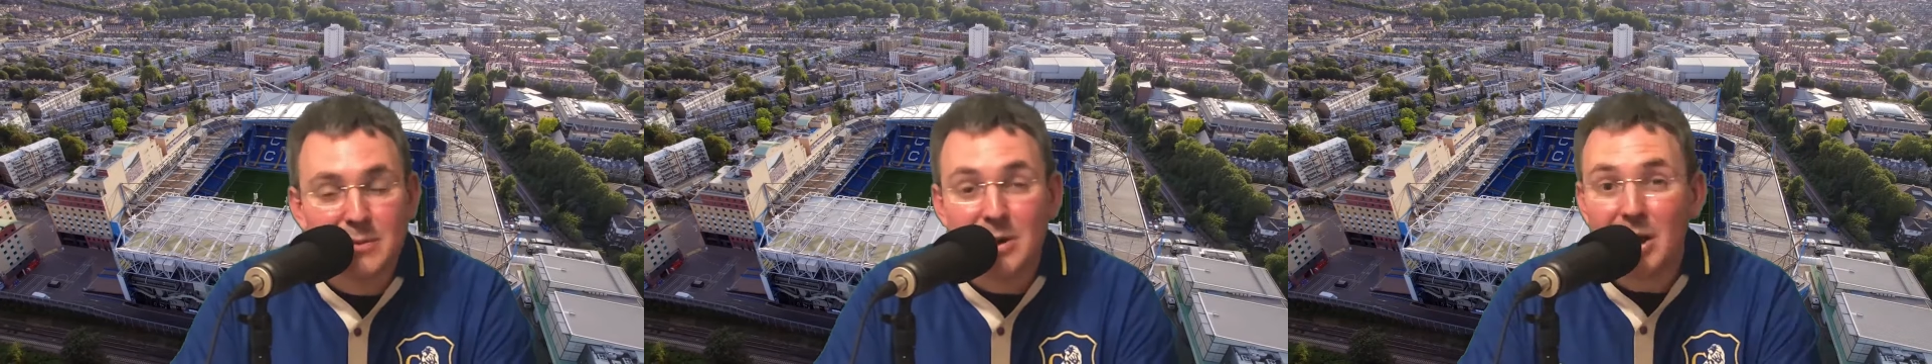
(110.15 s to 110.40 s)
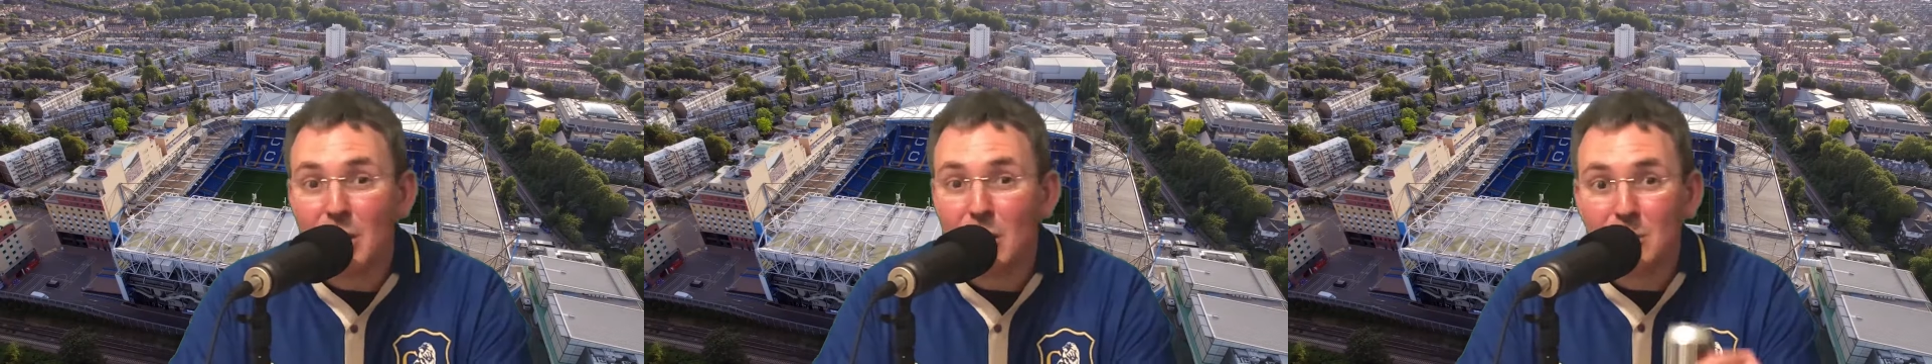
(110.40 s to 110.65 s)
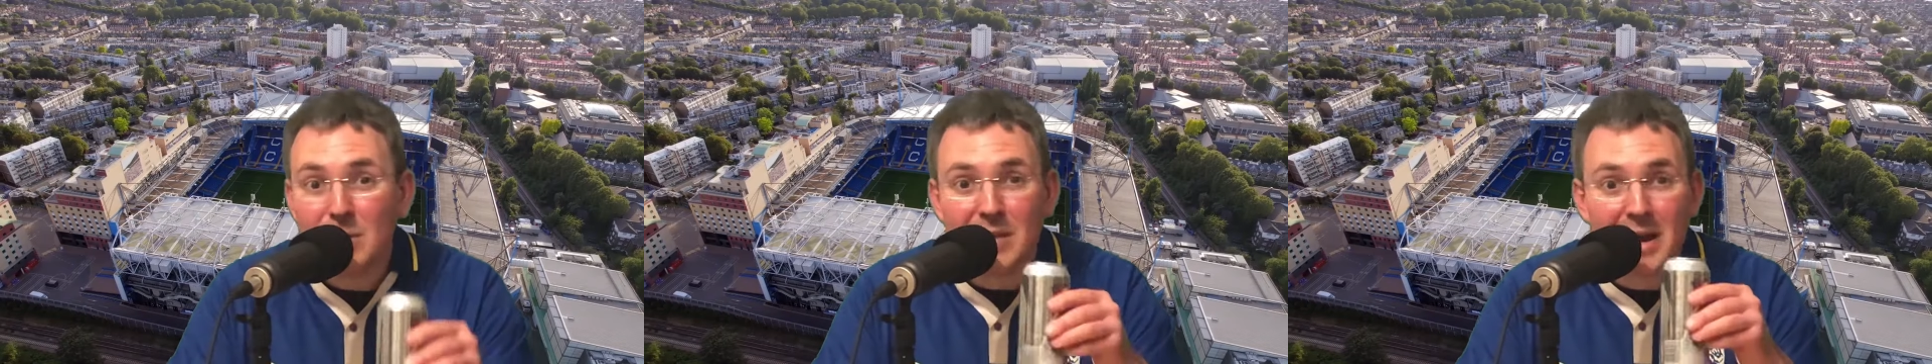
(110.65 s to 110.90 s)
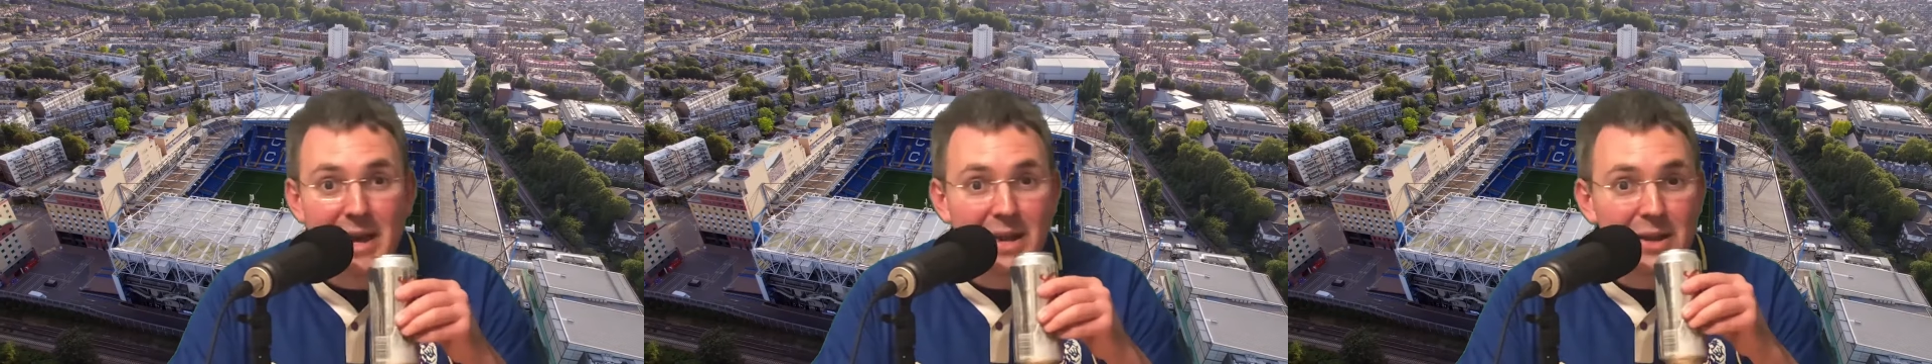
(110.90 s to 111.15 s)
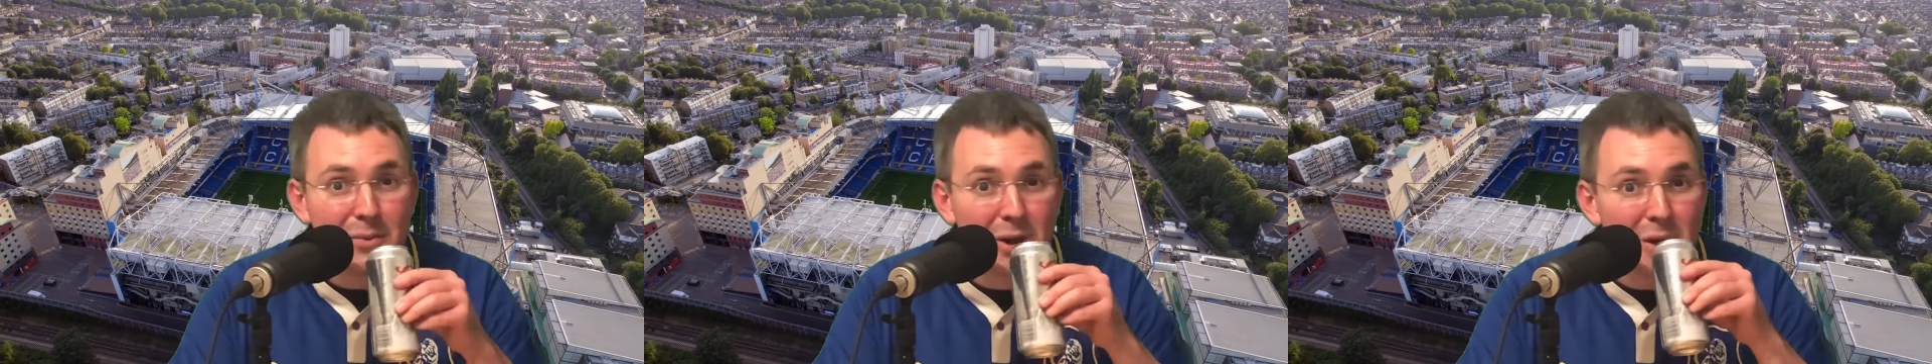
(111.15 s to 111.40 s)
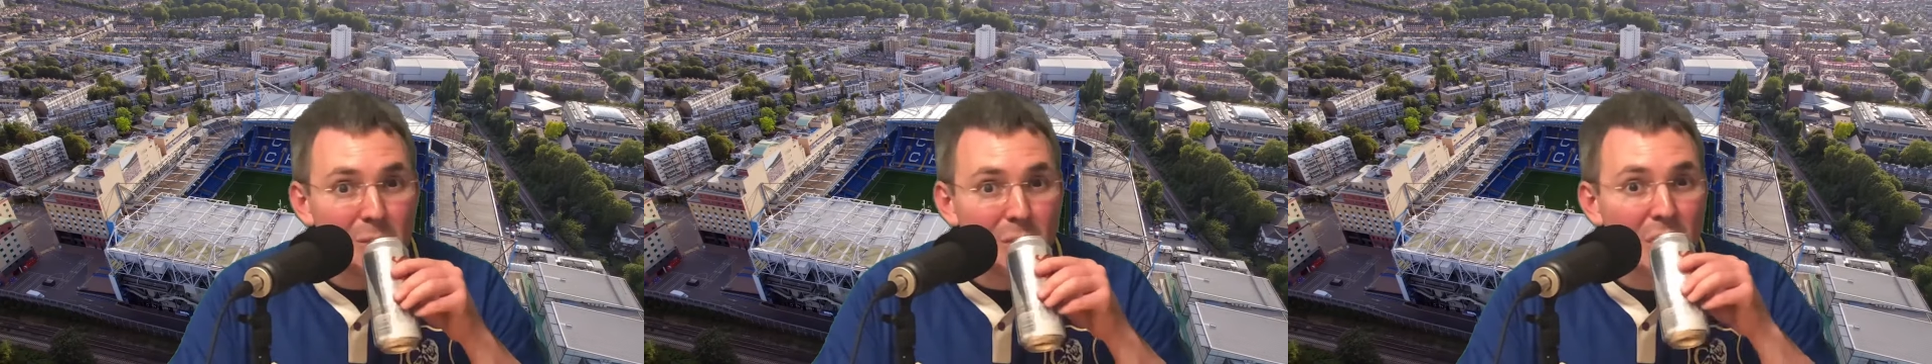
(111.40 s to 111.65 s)
We're hoping that anyway,
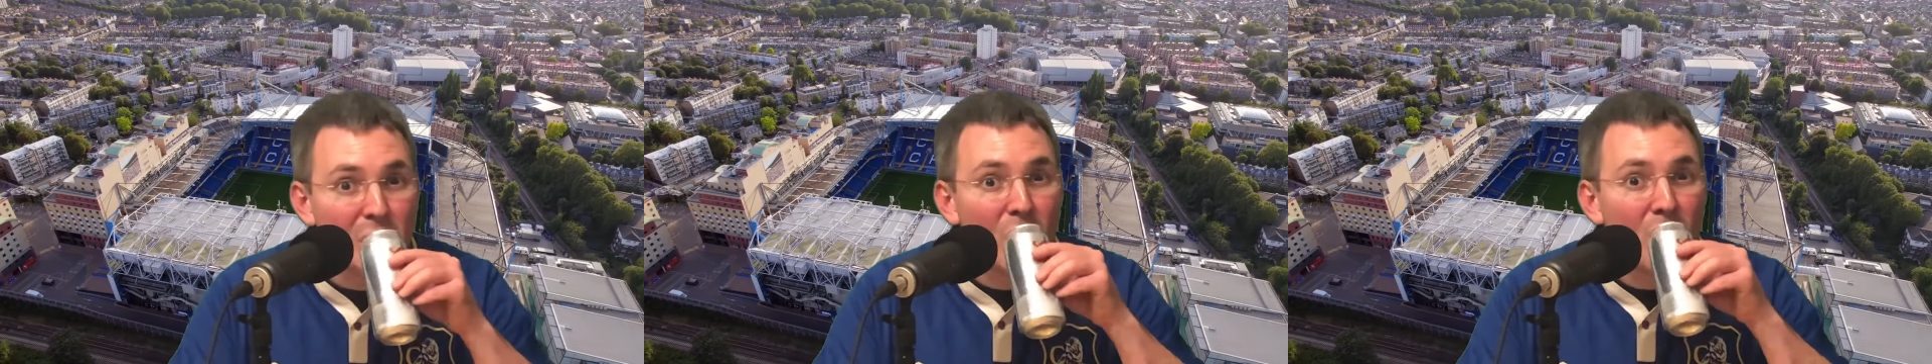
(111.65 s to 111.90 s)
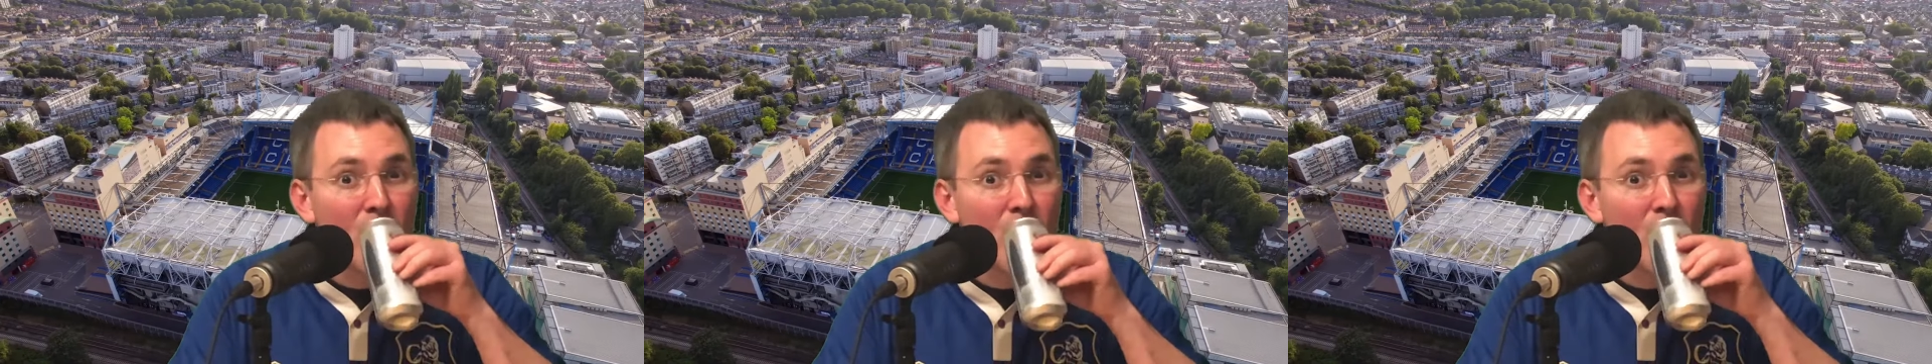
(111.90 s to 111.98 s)
aren't we?